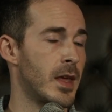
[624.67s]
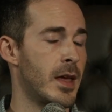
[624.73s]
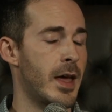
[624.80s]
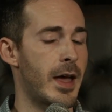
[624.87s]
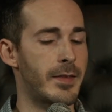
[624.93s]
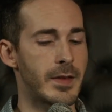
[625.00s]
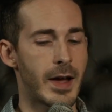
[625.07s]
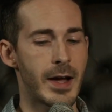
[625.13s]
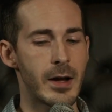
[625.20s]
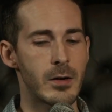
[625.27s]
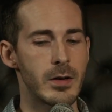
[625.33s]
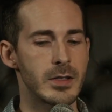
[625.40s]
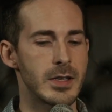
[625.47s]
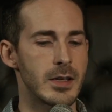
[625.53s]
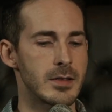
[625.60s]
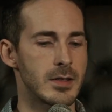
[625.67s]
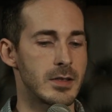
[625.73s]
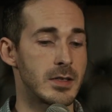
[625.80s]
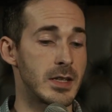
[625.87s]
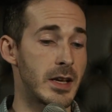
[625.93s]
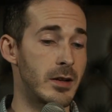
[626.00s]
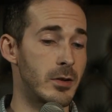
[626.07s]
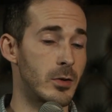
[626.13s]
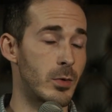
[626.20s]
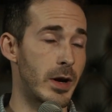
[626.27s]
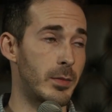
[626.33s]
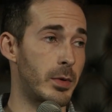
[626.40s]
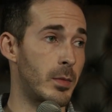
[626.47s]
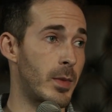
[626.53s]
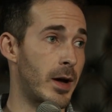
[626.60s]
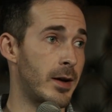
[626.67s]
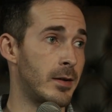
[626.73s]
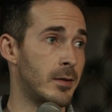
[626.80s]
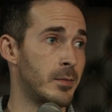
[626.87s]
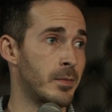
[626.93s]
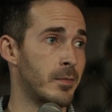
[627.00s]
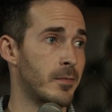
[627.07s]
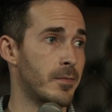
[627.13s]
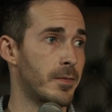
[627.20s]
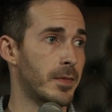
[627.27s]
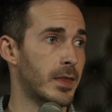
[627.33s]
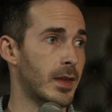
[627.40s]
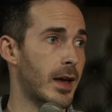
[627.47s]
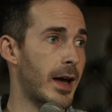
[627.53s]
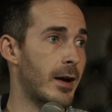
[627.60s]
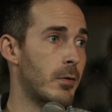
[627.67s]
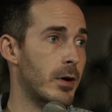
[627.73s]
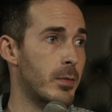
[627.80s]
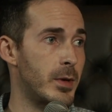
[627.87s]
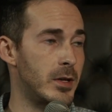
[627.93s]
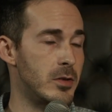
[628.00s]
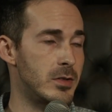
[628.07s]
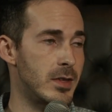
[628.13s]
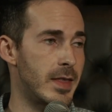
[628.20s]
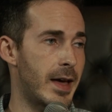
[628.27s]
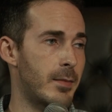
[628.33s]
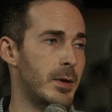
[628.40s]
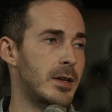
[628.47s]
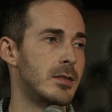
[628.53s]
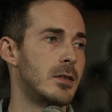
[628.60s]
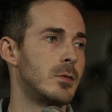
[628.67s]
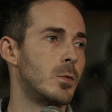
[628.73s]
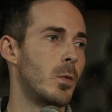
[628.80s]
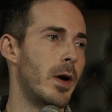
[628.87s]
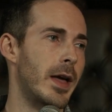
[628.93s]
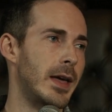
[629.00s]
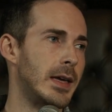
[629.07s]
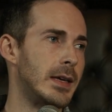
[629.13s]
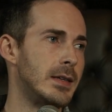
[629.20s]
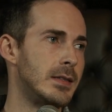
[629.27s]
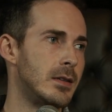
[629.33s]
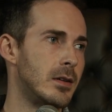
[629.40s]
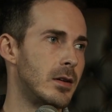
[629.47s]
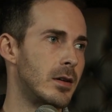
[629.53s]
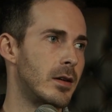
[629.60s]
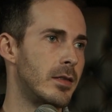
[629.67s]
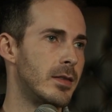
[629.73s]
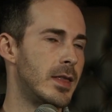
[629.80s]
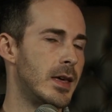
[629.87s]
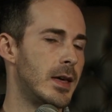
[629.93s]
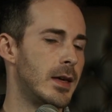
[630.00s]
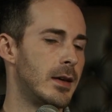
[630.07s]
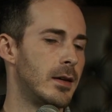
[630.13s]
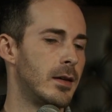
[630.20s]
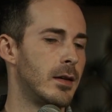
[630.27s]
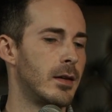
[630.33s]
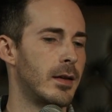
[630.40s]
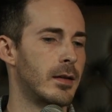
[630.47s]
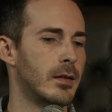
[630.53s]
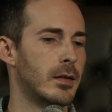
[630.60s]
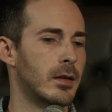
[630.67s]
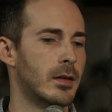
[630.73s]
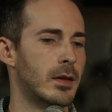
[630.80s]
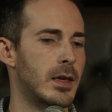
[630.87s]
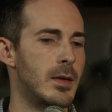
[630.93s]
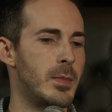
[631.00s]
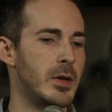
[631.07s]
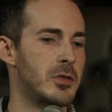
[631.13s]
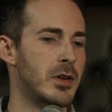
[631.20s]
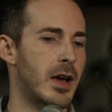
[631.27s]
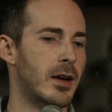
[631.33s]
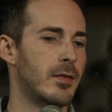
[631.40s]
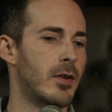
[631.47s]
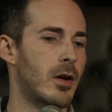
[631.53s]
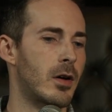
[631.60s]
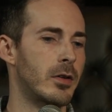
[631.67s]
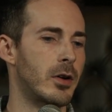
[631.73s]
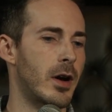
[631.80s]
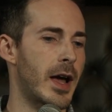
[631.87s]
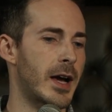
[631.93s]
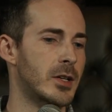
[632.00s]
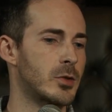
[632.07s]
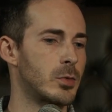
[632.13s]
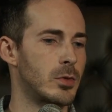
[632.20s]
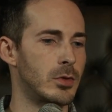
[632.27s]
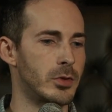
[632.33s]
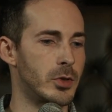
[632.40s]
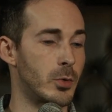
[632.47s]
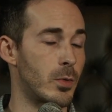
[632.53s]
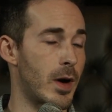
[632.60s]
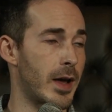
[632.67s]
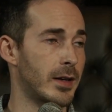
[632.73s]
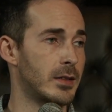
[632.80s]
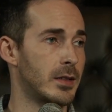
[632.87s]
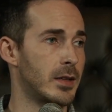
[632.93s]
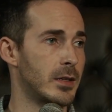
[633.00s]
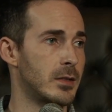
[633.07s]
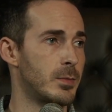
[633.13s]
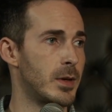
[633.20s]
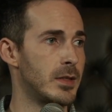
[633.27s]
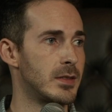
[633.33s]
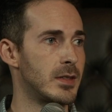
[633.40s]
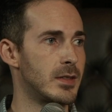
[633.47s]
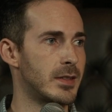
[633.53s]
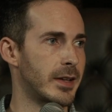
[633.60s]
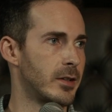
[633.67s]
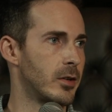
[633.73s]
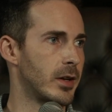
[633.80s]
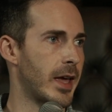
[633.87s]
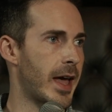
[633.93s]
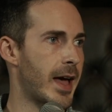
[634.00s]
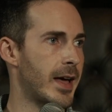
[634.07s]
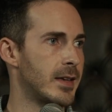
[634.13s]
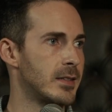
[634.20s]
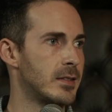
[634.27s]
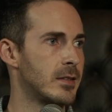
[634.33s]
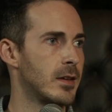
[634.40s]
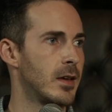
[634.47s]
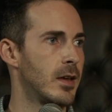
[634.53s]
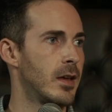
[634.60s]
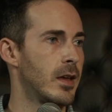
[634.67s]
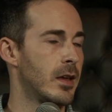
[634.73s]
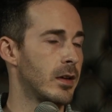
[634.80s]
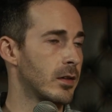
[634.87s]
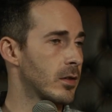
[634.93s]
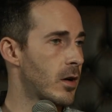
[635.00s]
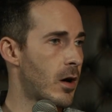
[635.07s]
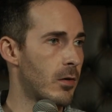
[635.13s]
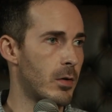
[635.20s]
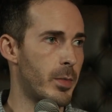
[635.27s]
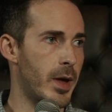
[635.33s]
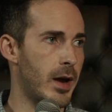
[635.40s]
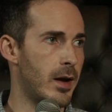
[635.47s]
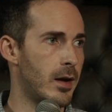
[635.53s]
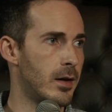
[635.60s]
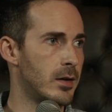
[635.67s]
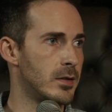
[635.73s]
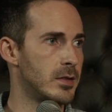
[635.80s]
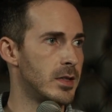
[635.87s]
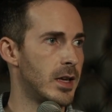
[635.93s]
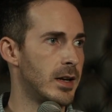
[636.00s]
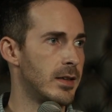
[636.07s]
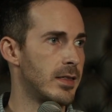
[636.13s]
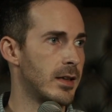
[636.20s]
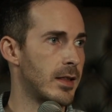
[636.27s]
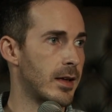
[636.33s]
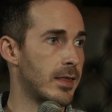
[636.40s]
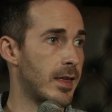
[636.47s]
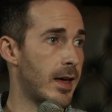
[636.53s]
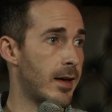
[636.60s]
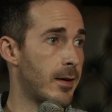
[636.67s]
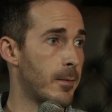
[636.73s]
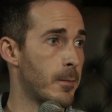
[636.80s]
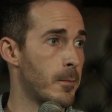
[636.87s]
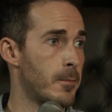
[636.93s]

And the IRS has a standard rate per mile. I recommend using that because it's way easier than keeping track of all your actual direct expenses like your gas, car repairs, anything like that,